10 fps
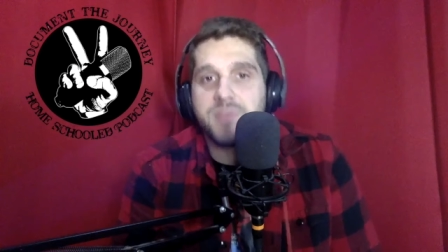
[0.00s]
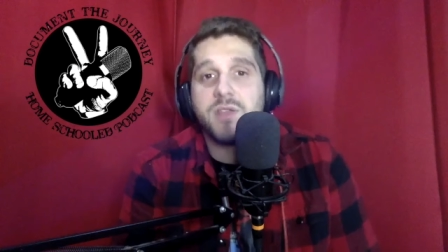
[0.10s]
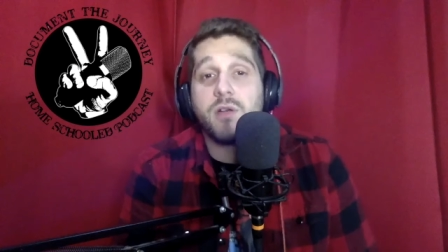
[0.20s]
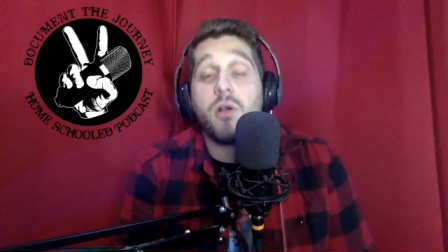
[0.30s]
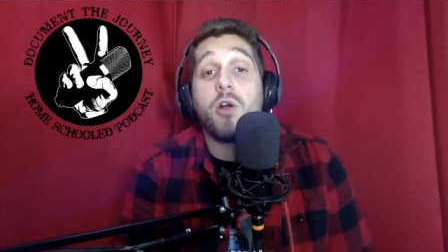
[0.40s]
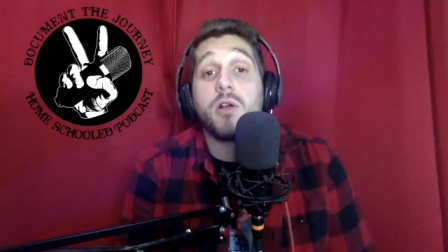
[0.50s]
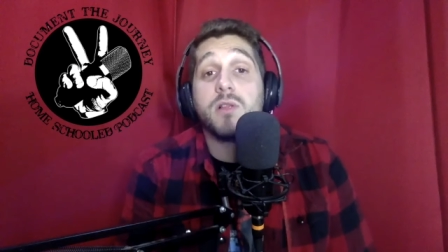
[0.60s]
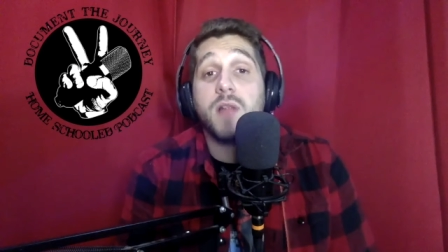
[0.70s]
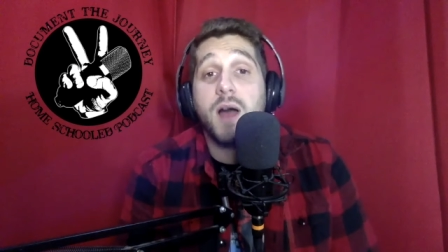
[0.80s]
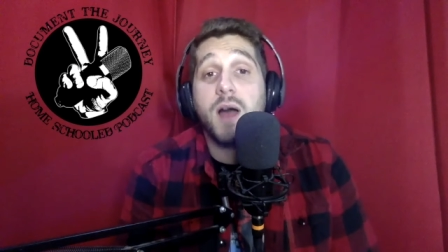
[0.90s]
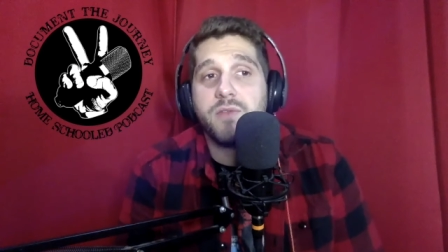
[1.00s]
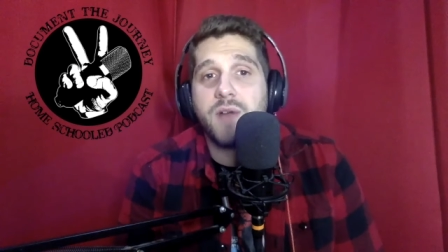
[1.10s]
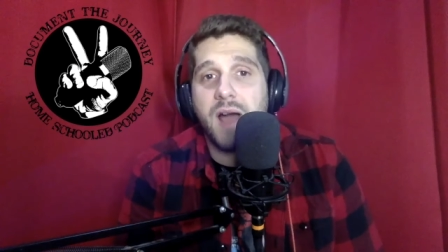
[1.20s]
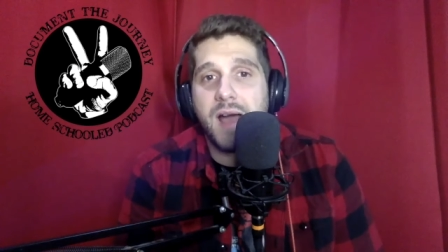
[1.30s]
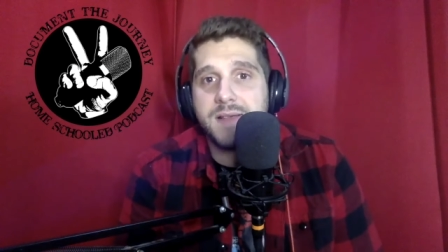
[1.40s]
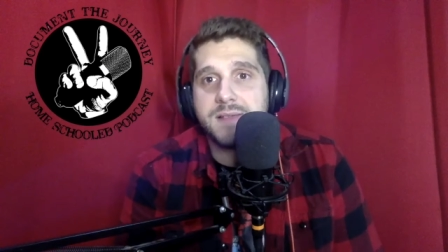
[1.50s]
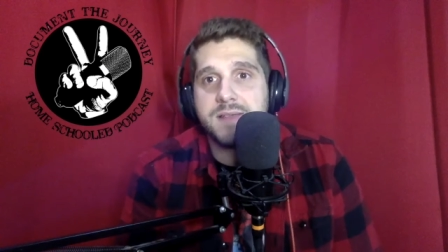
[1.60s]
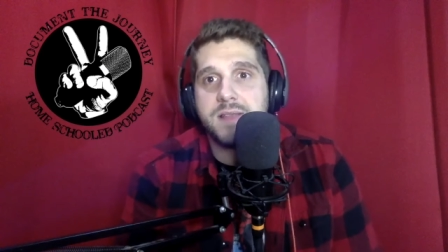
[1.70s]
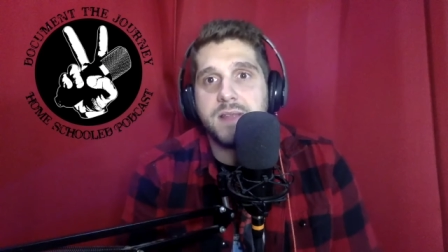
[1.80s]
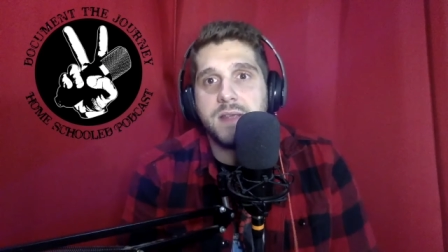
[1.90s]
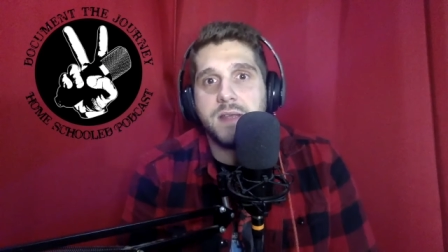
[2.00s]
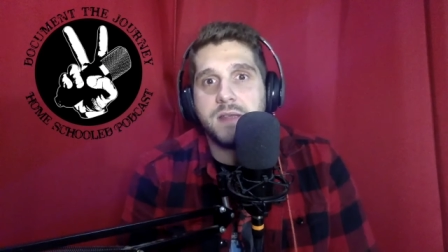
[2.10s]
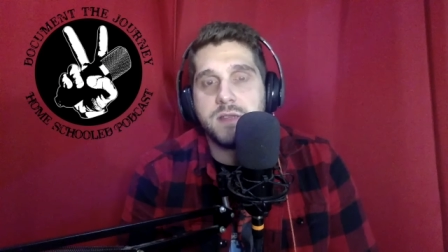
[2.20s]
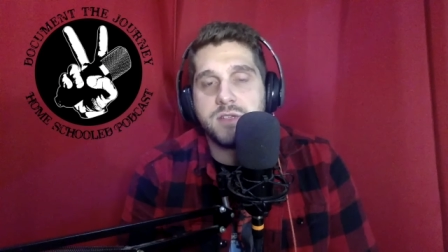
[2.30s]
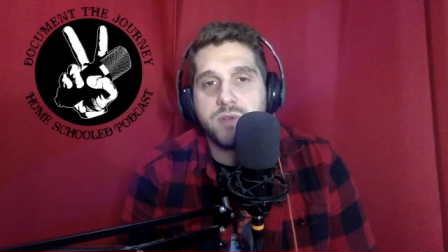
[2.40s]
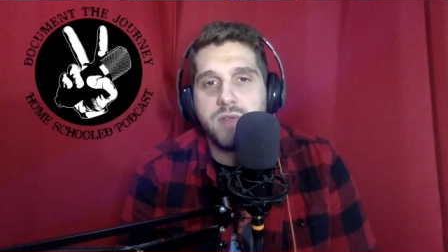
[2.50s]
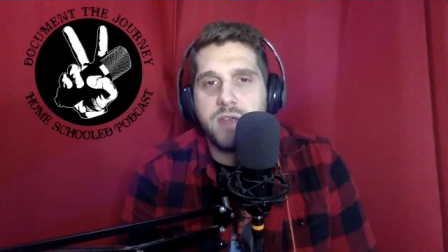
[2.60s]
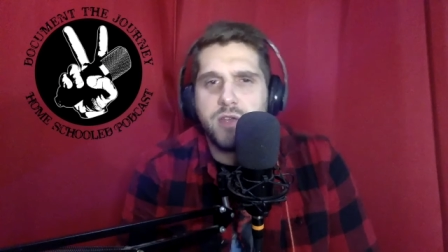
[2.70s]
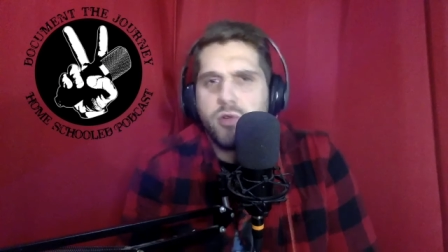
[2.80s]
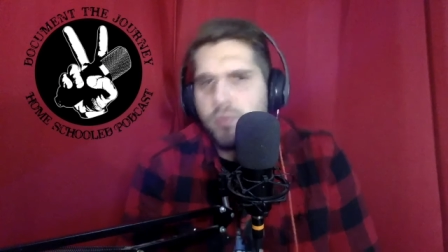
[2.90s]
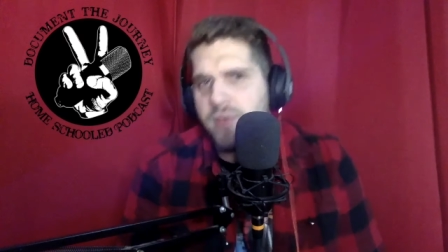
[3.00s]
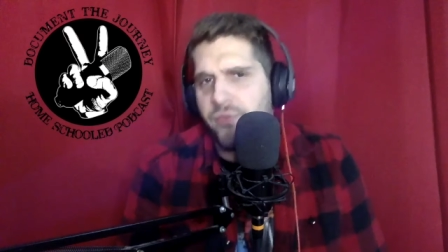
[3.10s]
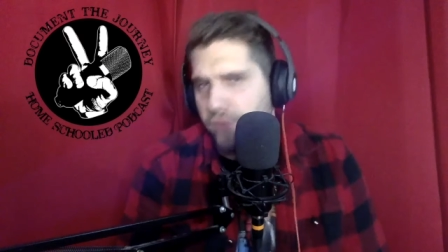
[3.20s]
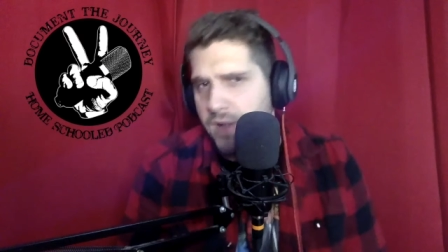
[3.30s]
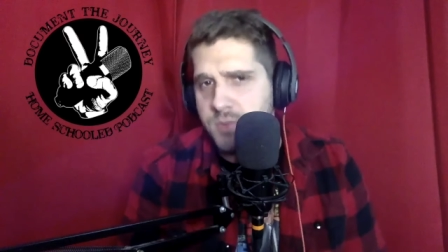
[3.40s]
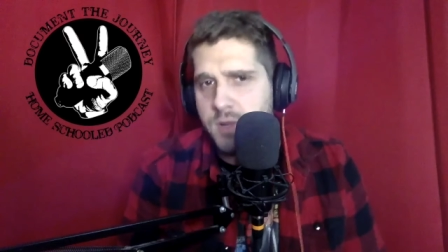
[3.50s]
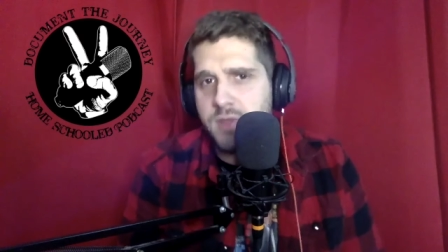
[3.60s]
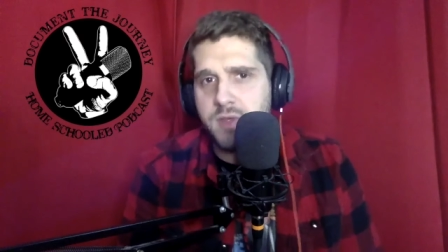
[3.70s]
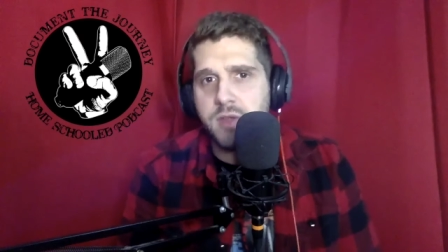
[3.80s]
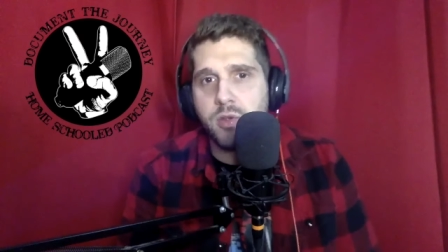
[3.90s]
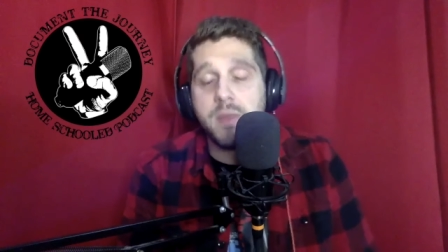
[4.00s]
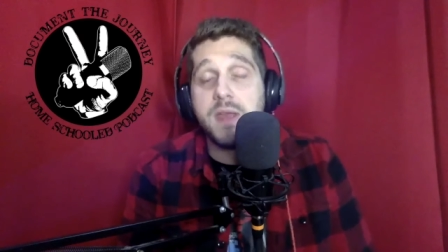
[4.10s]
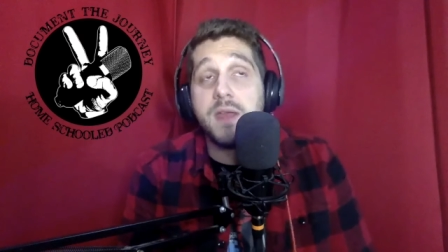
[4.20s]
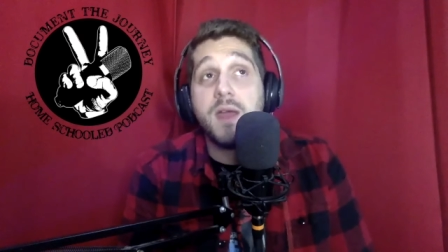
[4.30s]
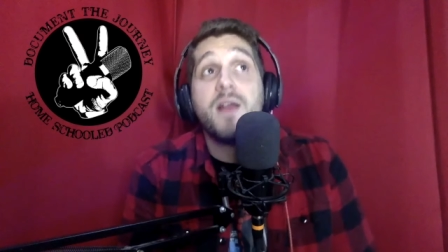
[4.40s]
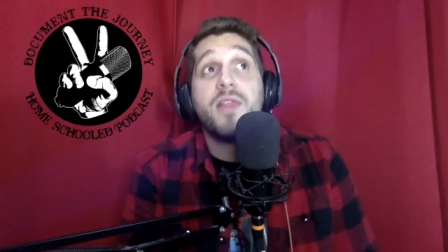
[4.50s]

But there are a lot of guys in the industry that you'll be friends with and you'll meet